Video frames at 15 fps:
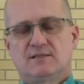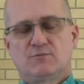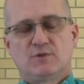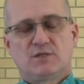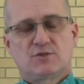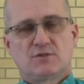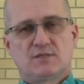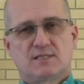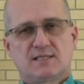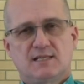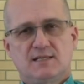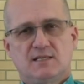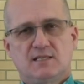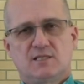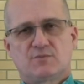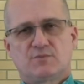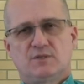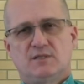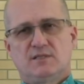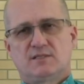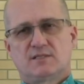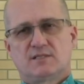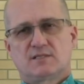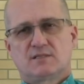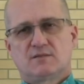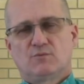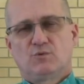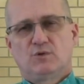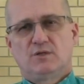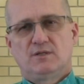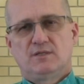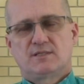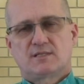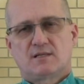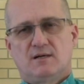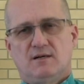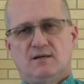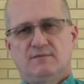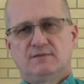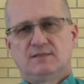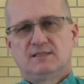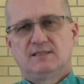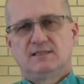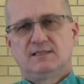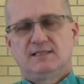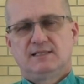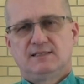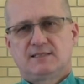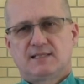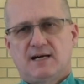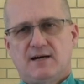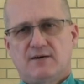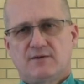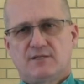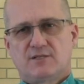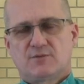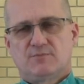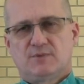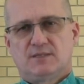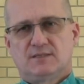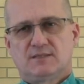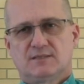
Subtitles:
we should see these words as words of encouragement.